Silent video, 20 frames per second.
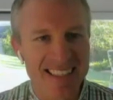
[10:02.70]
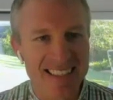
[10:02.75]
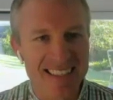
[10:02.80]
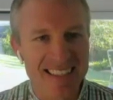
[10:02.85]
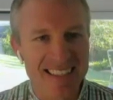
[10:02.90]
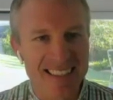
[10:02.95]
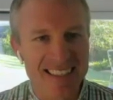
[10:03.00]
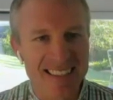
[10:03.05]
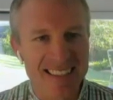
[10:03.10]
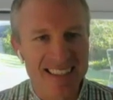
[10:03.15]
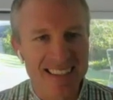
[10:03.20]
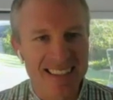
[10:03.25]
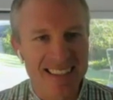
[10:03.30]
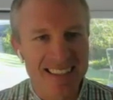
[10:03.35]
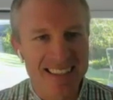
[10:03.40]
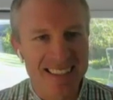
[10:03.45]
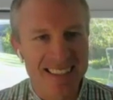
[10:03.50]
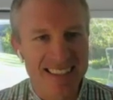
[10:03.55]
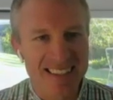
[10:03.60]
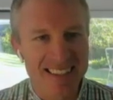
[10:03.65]

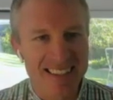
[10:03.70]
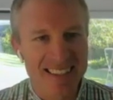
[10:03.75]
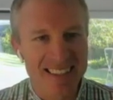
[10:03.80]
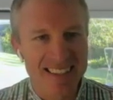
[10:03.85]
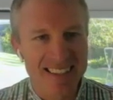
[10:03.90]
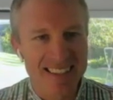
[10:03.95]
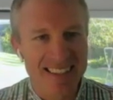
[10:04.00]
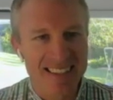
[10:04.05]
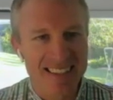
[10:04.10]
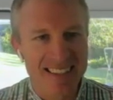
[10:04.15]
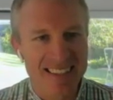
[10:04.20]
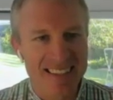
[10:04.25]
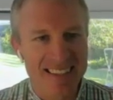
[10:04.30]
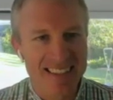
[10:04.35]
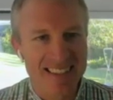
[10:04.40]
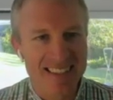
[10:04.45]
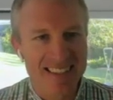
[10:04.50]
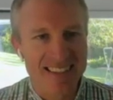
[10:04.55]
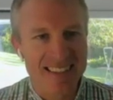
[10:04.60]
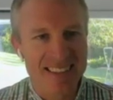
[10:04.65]

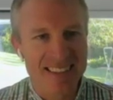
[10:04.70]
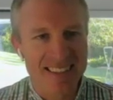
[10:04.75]
[no speech]